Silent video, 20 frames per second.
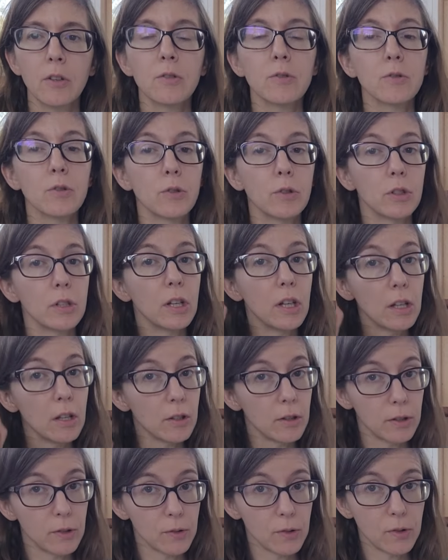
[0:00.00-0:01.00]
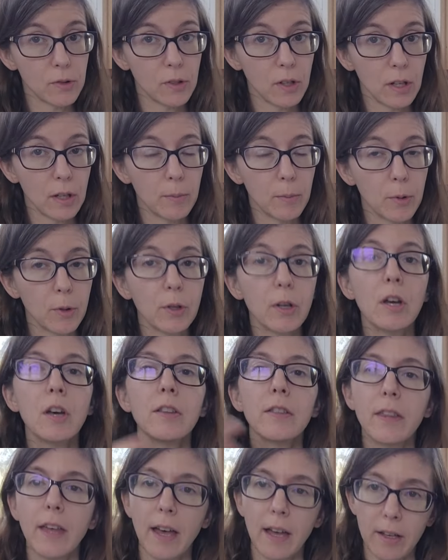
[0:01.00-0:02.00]
So today, this is a book
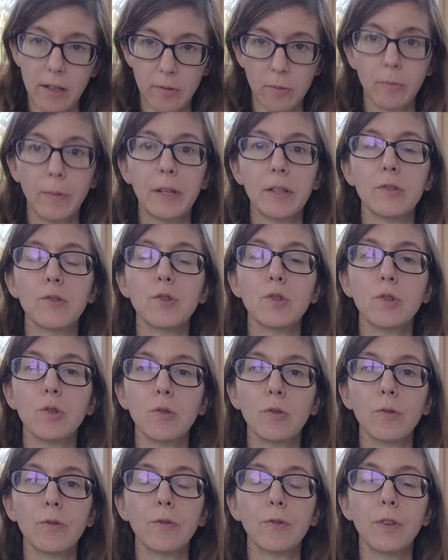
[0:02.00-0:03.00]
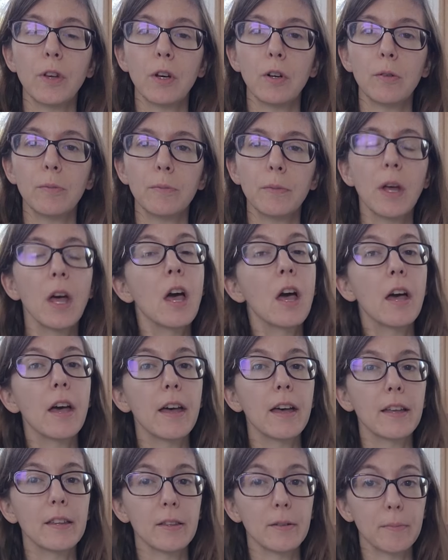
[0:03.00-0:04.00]
that went to film,
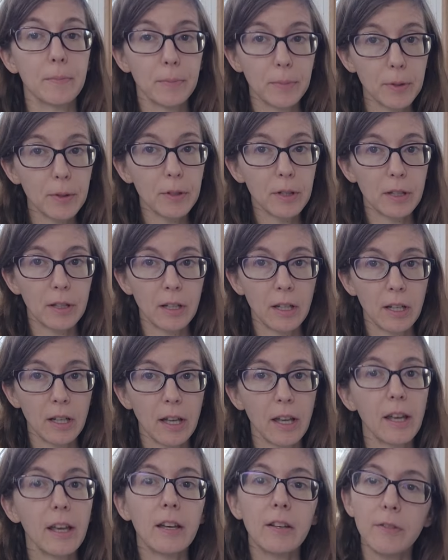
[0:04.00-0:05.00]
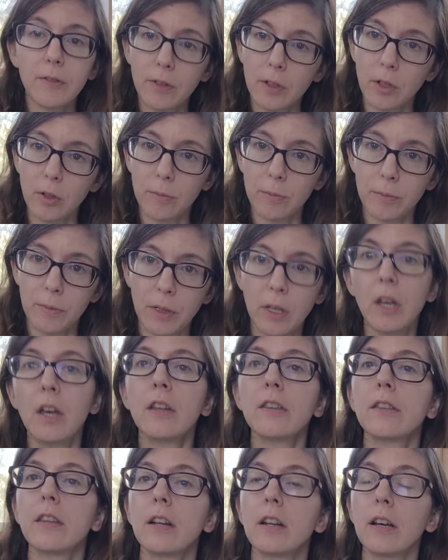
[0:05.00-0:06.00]
and the book and film
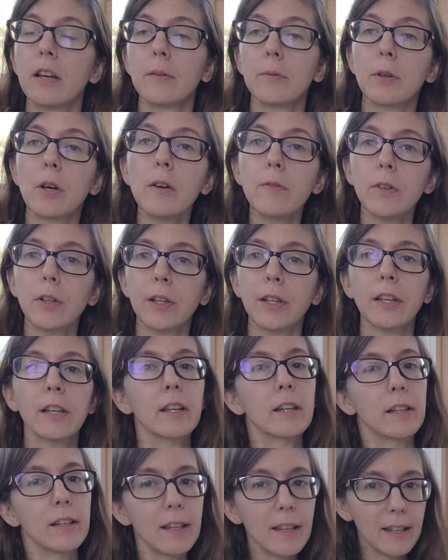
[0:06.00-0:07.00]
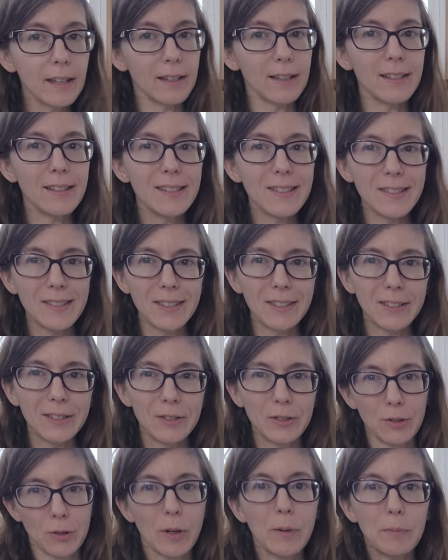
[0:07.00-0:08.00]
that I am covering is
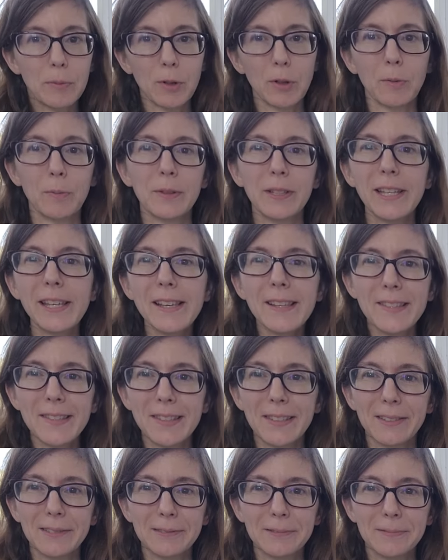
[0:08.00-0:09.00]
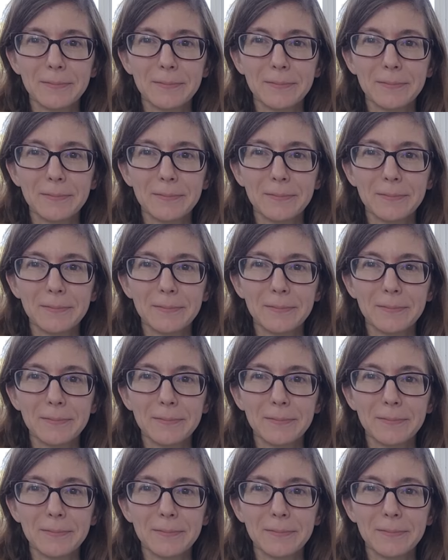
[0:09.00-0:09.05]
Drumroll, please.